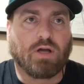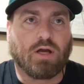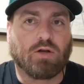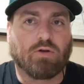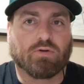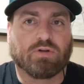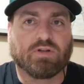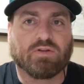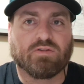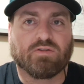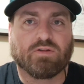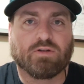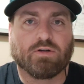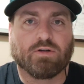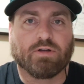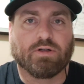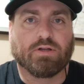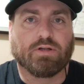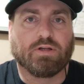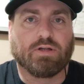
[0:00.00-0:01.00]
I don't
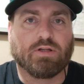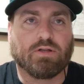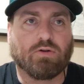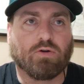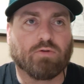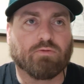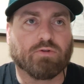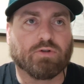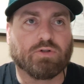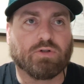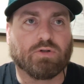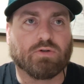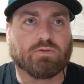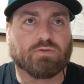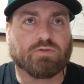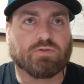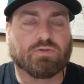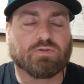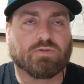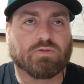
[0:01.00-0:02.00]
consider it an
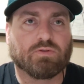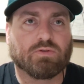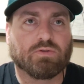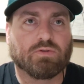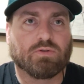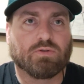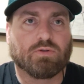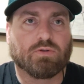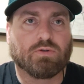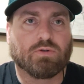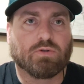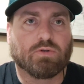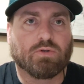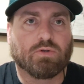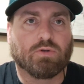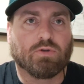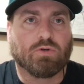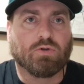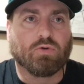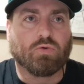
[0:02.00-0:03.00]
overdose
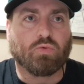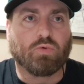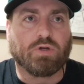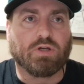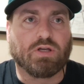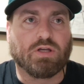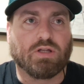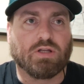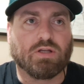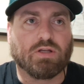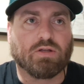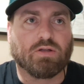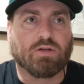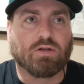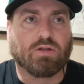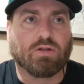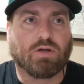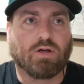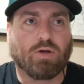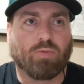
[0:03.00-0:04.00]
when
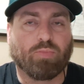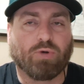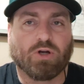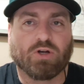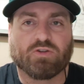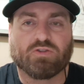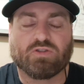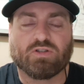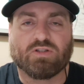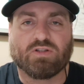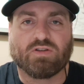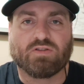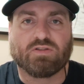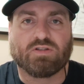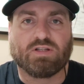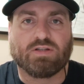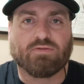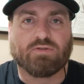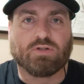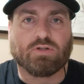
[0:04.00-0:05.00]
a person
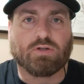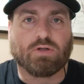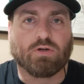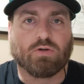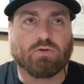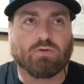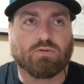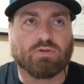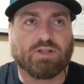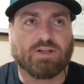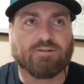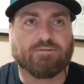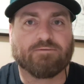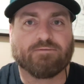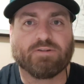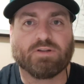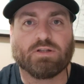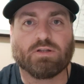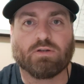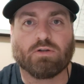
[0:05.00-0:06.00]
doesn't even know that
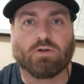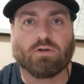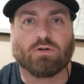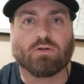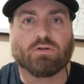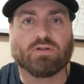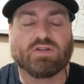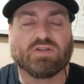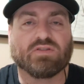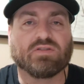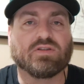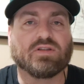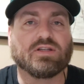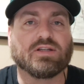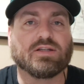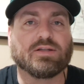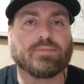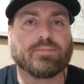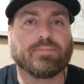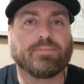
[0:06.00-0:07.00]
fentanyl is in
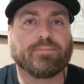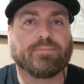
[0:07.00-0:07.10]
it.